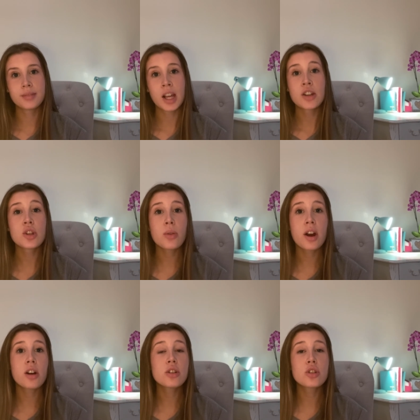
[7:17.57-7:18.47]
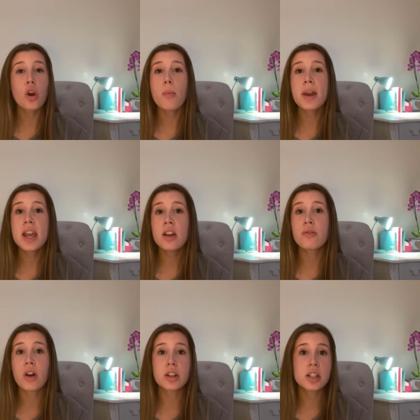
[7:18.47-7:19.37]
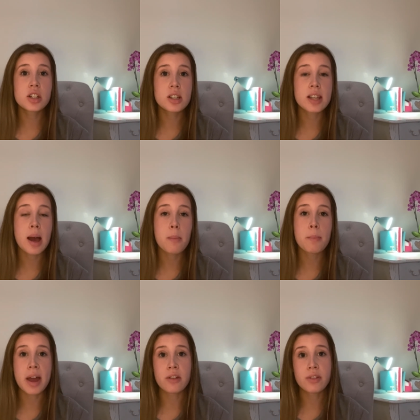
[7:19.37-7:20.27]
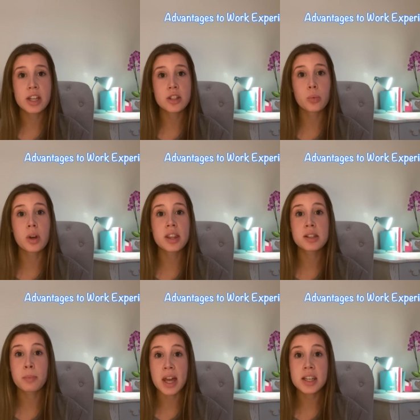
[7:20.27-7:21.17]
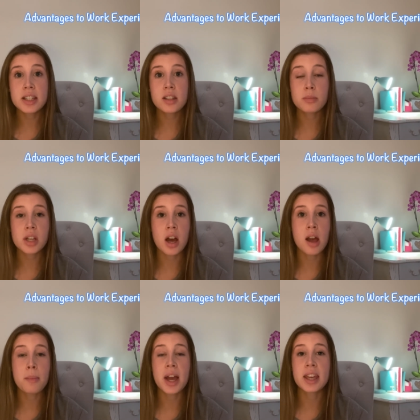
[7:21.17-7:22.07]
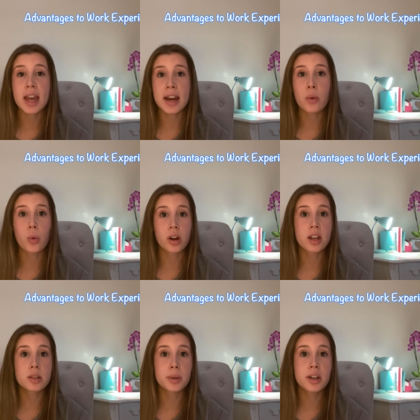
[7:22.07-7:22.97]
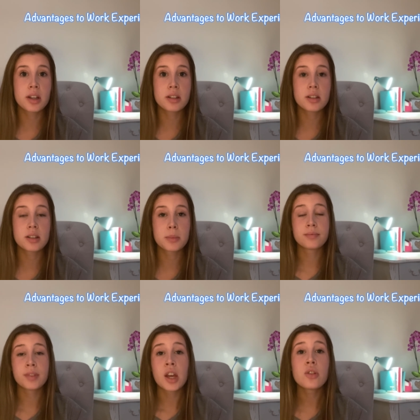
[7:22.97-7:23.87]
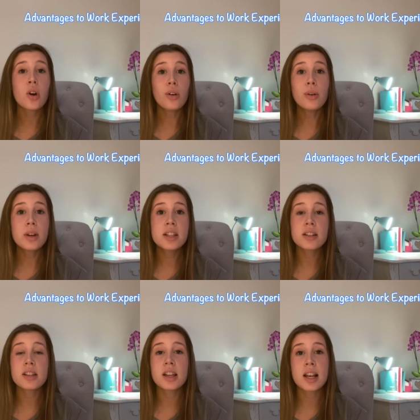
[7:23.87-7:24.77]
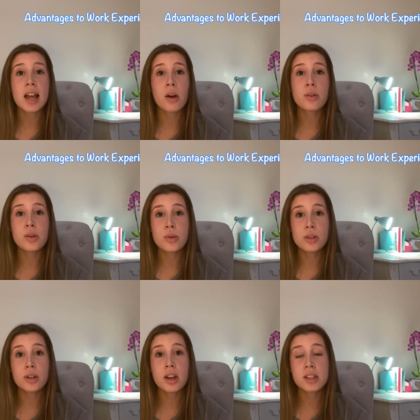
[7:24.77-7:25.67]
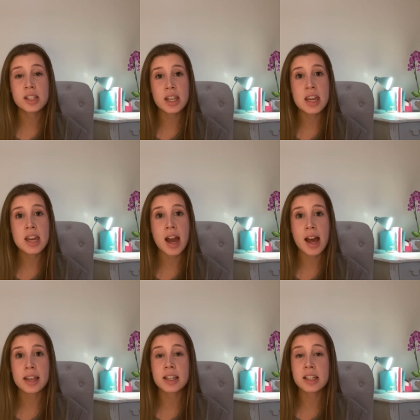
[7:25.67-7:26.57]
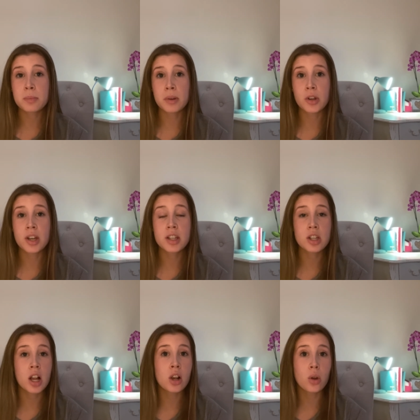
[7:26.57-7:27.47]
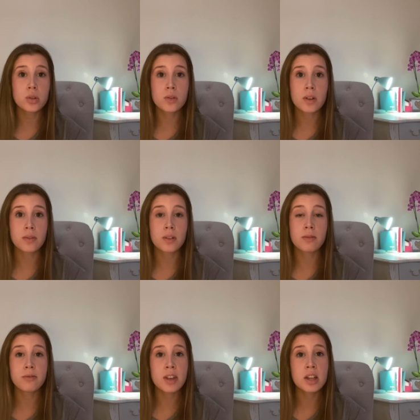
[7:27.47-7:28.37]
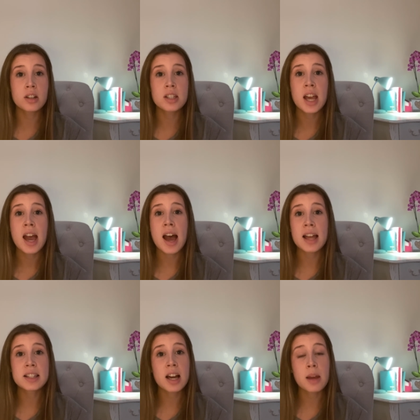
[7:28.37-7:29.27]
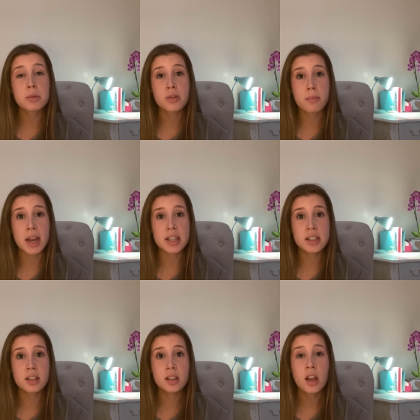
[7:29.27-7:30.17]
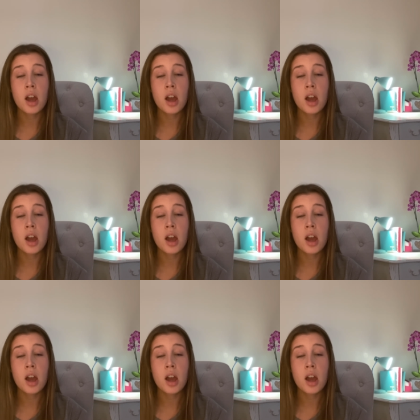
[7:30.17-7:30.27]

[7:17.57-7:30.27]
So there are so many advantages and benefits with spending some time and getting work experience. Not only does it allow you to see and experience a lot of different fields and types of medicine,